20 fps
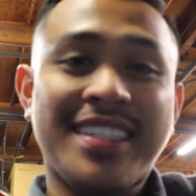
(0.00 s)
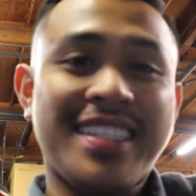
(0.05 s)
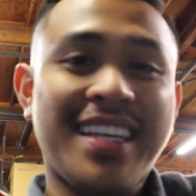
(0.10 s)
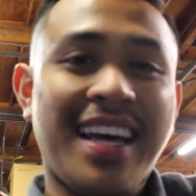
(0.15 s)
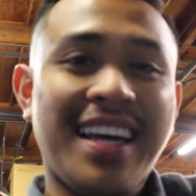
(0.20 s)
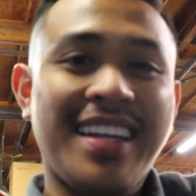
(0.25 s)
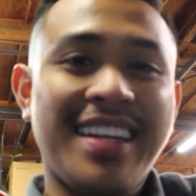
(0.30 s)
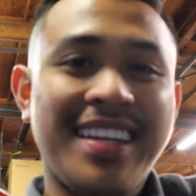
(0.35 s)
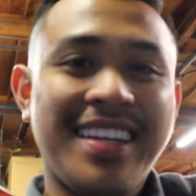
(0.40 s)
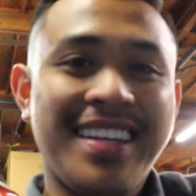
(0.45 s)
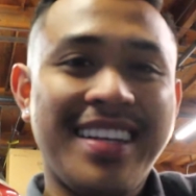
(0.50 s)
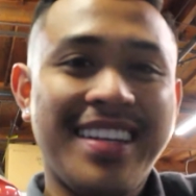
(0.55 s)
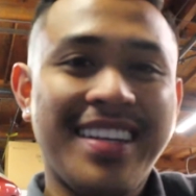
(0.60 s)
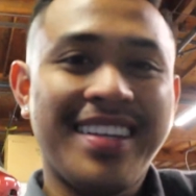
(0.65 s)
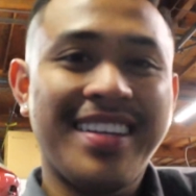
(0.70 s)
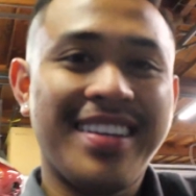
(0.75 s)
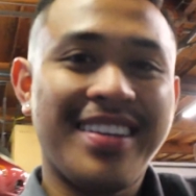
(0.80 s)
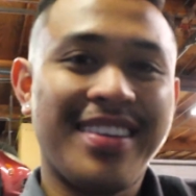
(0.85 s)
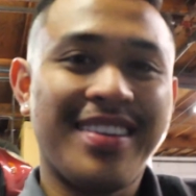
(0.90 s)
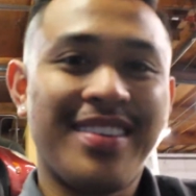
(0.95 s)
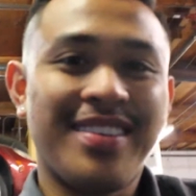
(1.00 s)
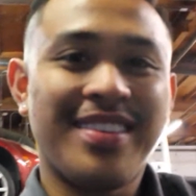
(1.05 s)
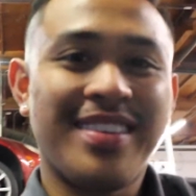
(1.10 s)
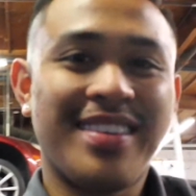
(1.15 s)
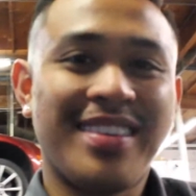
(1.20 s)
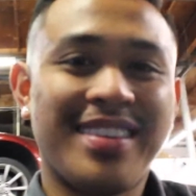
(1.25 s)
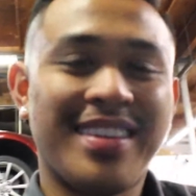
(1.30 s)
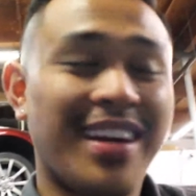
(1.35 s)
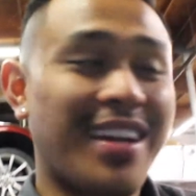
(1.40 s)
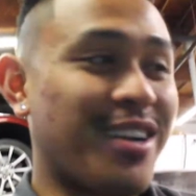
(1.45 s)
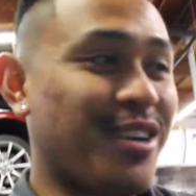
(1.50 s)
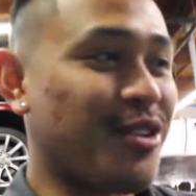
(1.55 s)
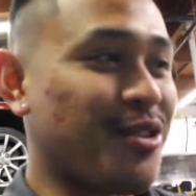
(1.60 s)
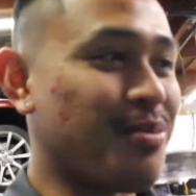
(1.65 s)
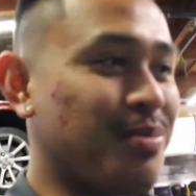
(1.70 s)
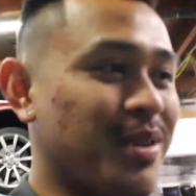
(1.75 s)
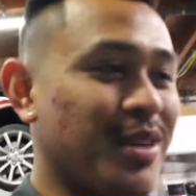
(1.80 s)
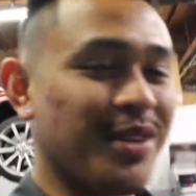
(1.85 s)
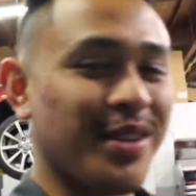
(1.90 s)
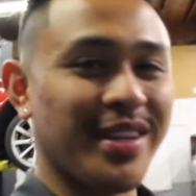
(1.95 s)
excited. Got a new
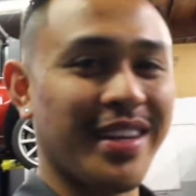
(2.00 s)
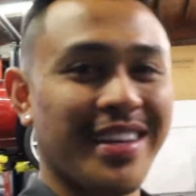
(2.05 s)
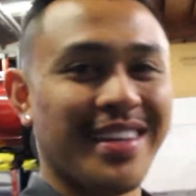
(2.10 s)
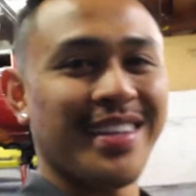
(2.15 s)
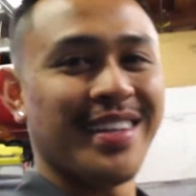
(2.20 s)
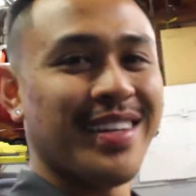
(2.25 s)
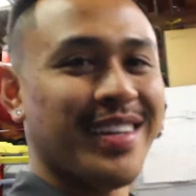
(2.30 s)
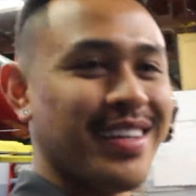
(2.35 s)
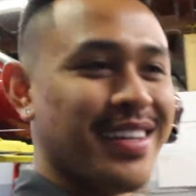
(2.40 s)
building.